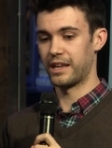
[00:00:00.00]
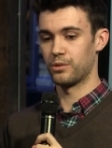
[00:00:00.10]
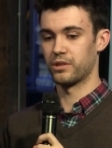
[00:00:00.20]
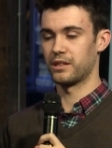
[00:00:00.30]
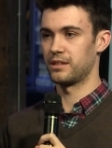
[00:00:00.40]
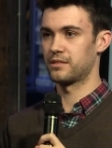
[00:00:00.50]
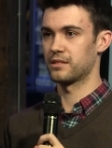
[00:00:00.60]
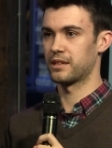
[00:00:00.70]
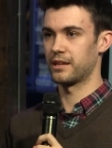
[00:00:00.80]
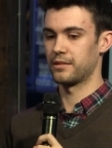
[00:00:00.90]
anyone that needs
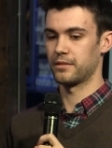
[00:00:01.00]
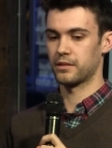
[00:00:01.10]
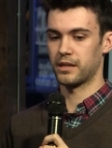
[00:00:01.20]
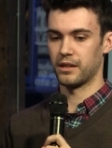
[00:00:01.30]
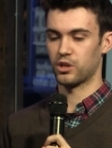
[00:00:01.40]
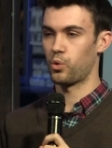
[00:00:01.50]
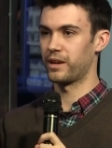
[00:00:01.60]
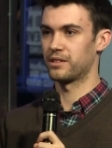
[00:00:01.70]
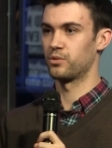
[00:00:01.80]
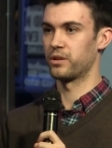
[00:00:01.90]
to get get
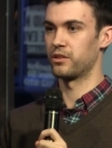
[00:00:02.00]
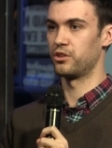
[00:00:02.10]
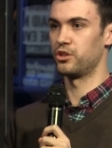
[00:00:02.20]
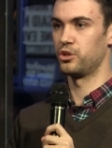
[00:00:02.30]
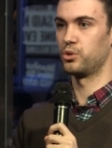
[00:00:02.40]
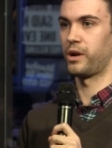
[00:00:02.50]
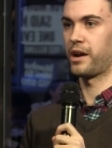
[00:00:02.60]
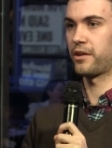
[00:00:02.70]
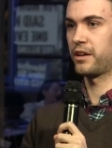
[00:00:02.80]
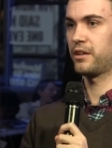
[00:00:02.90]
acquainted with a new
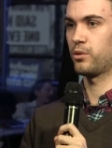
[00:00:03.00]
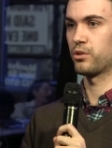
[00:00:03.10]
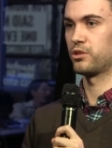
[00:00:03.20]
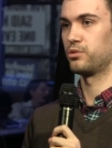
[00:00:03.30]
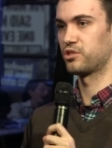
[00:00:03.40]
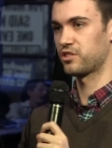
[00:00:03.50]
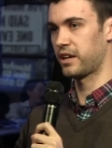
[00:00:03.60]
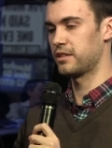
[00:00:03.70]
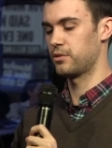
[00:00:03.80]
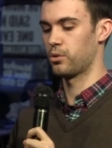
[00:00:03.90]
area or a new
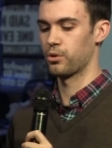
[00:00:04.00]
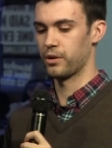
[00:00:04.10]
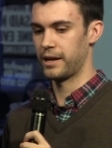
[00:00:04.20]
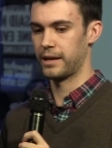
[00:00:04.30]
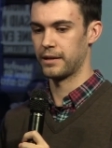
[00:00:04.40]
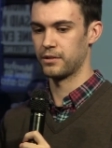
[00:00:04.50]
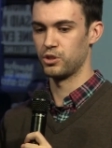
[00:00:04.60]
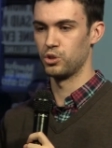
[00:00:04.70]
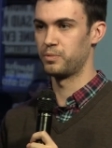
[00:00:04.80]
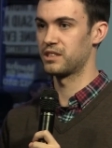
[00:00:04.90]
site or a
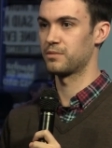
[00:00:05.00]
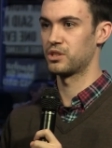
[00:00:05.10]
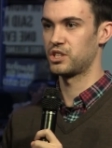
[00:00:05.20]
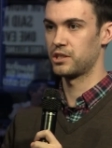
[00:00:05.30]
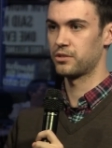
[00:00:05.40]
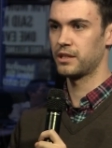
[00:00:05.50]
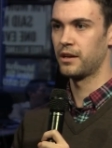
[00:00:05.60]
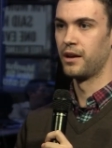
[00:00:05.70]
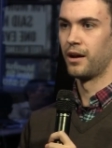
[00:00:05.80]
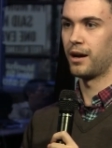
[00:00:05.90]
new piece of
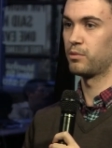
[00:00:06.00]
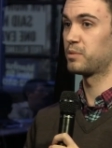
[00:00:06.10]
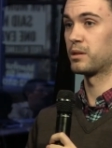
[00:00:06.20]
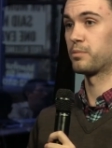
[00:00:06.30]
machinery, um, we've been